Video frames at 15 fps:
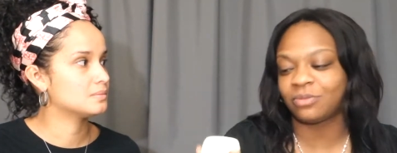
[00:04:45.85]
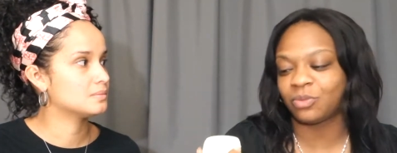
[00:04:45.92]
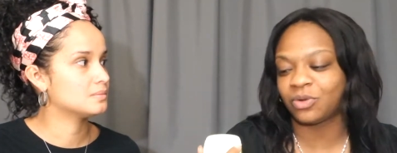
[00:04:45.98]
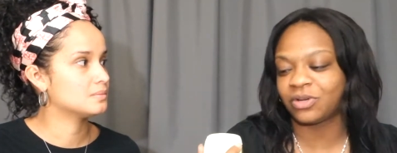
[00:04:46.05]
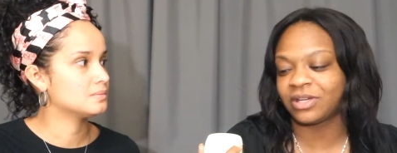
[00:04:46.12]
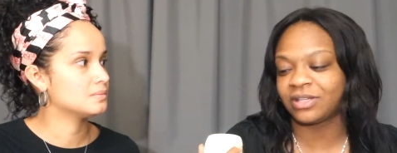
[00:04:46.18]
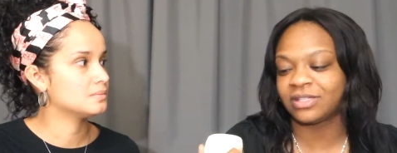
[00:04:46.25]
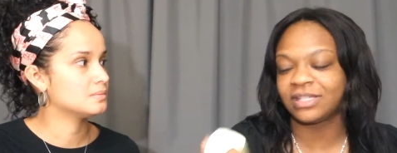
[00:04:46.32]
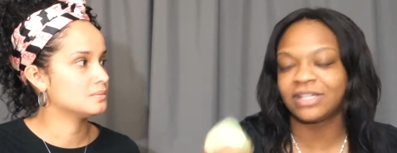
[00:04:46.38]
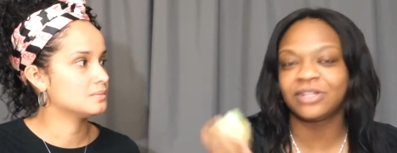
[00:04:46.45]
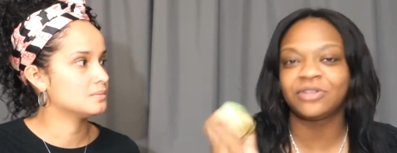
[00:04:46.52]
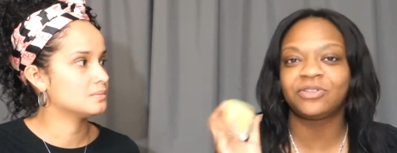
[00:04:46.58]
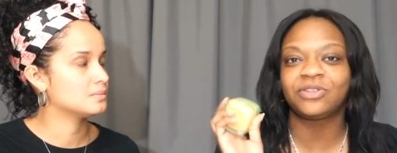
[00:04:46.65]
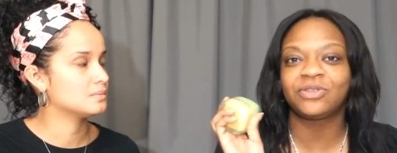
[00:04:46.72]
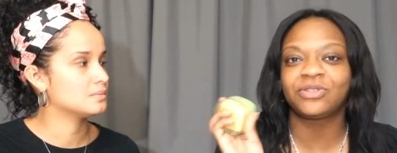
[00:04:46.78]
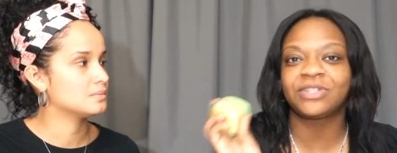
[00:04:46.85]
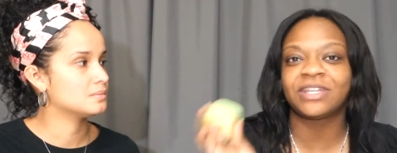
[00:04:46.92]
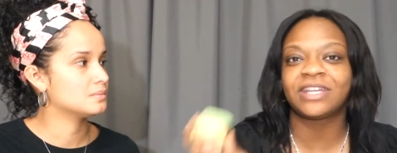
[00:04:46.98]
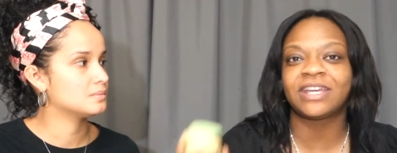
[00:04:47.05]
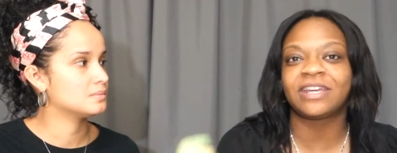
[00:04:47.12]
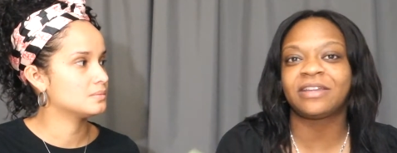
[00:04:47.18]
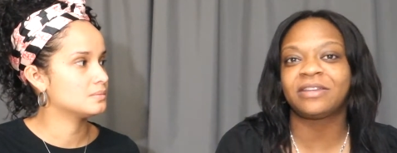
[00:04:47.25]
Speaker 1: We'll continue
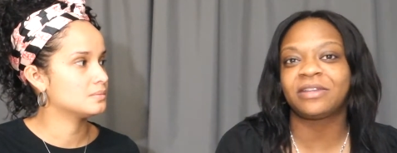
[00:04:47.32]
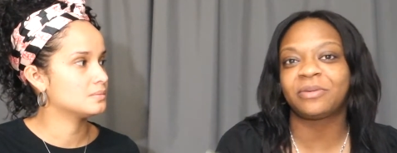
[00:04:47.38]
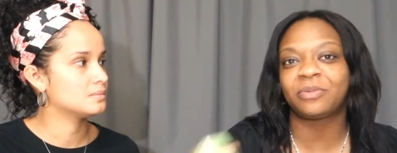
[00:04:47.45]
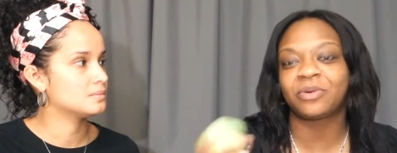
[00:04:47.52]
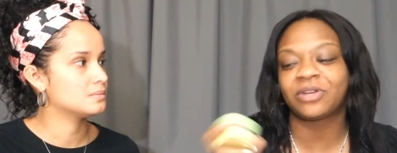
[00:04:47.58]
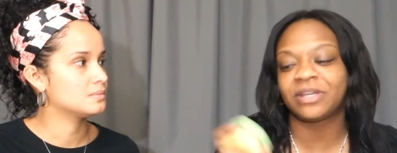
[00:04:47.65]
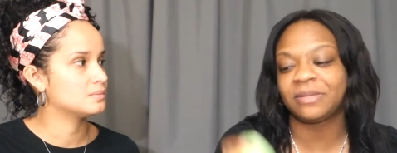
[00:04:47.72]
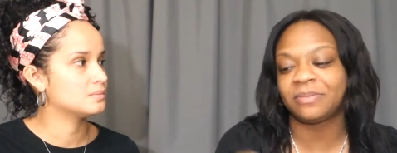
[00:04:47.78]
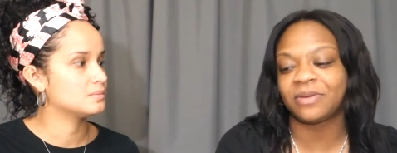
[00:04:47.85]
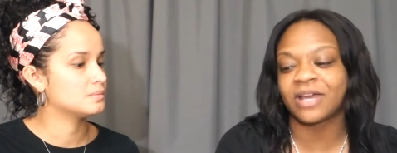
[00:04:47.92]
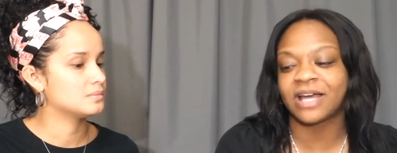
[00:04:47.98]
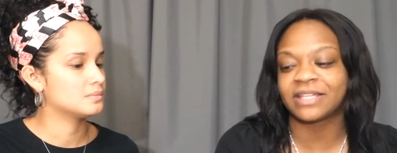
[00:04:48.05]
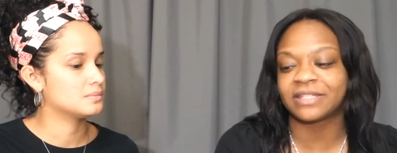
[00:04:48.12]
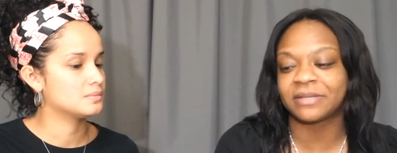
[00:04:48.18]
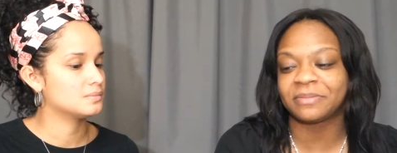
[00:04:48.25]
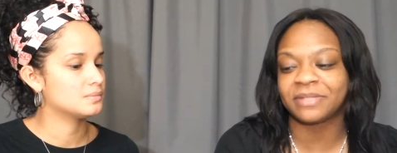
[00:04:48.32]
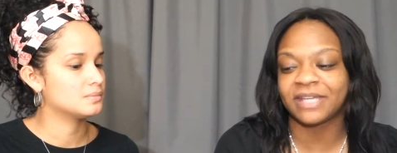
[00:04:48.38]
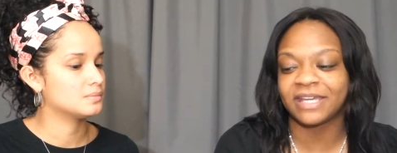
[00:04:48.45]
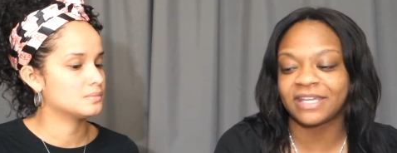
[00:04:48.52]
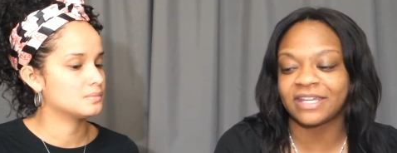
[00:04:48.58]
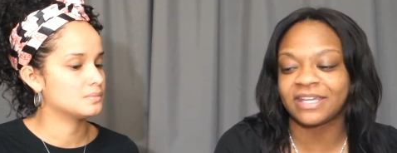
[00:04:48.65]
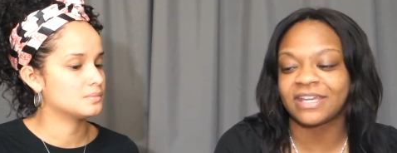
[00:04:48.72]
using it, and then we'll keep you guys
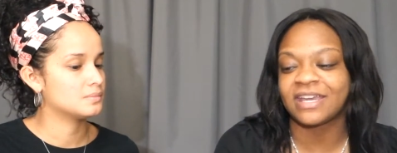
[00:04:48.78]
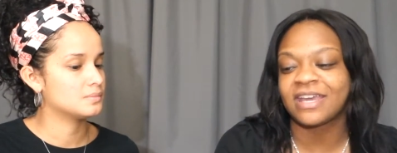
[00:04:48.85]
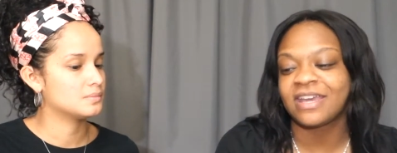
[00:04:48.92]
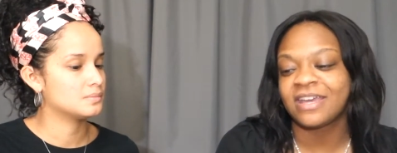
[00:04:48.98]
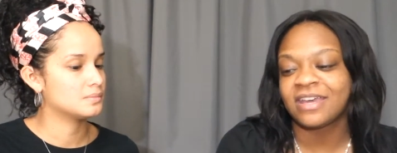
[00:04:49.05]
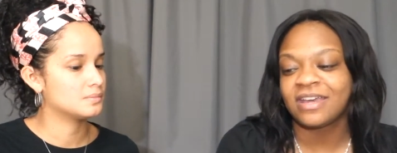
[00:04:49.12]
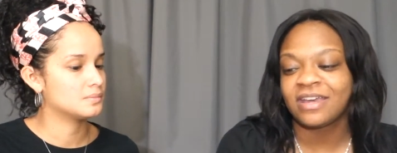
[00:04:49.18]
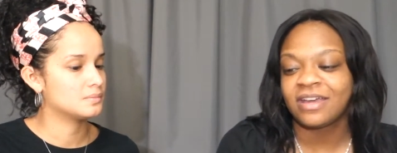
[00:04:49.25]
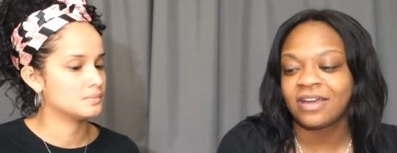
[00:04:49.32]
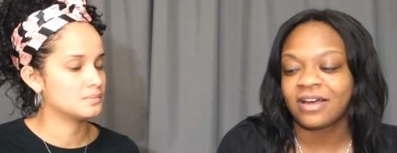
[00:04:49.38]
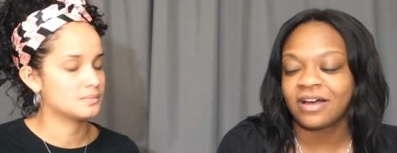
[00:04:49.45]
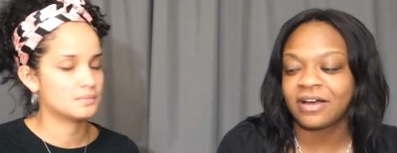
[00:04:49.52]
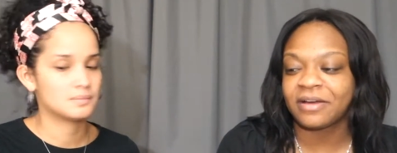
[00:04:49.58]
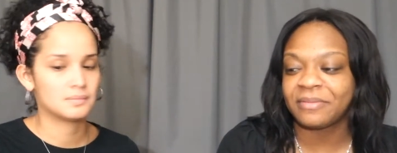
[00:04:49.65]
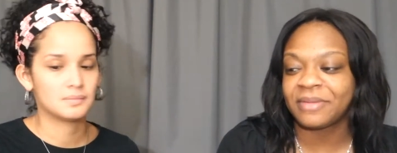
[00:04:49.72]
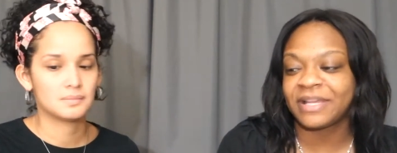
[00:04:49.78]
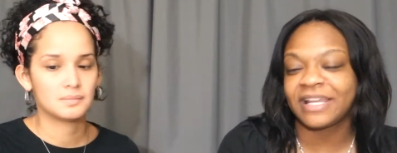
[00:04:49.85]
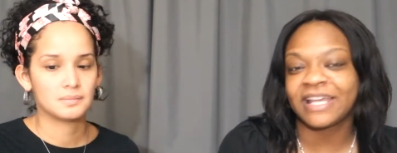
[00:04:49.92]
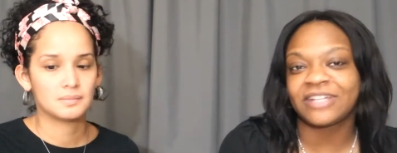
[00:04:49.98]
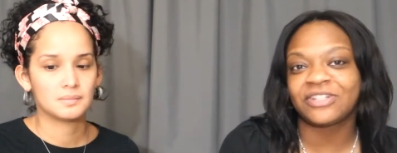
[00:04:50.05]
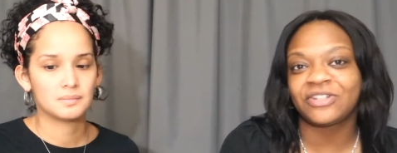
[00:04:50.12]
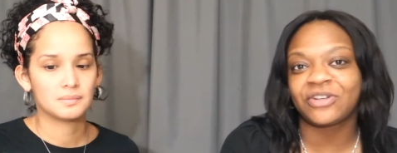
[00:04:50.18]
updated um,
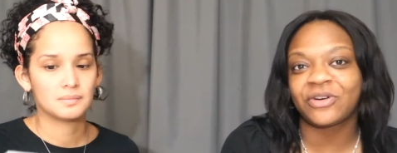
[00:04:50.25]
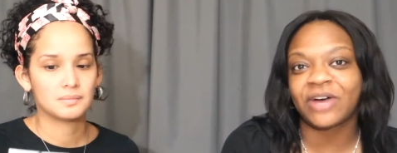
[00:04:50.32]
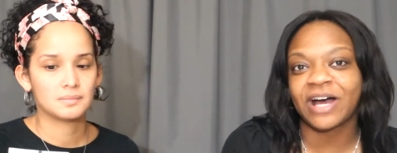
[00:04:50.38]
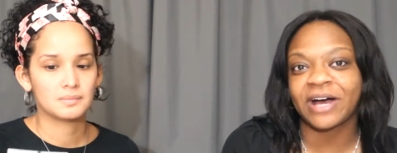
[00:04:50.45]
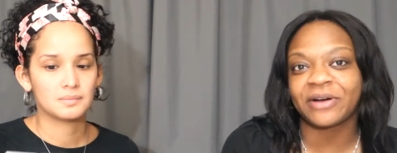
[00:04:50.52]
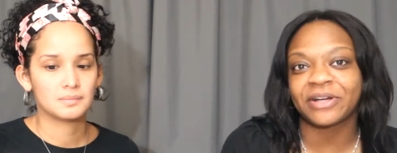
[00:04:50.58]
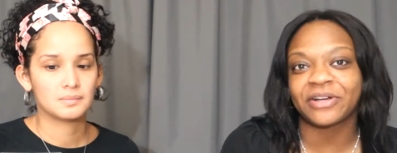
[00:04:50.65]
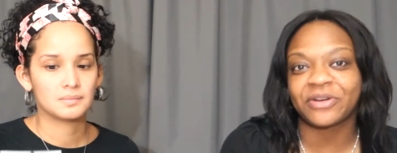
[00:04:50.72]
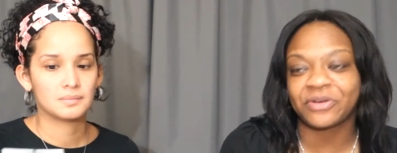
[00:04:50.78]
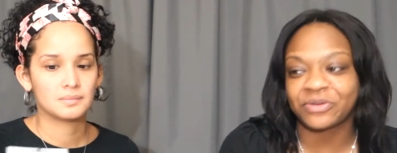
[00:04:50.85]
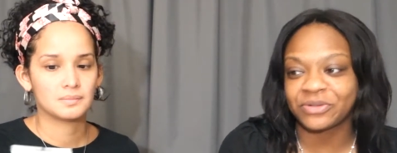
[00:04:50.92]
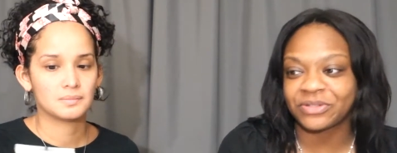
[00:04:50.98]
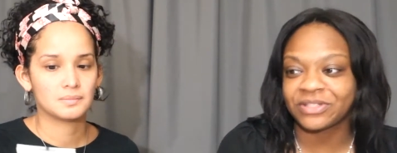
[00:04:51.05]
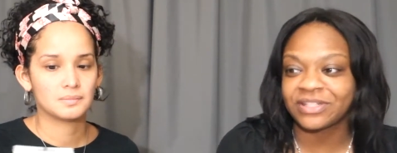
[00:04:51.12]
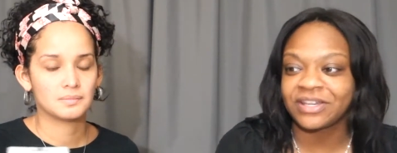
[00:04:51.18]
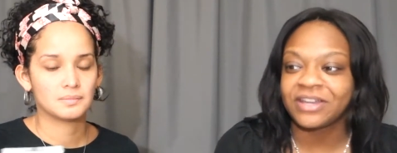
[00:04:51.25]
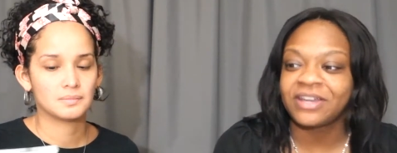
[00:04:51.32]
and let you know how it goes.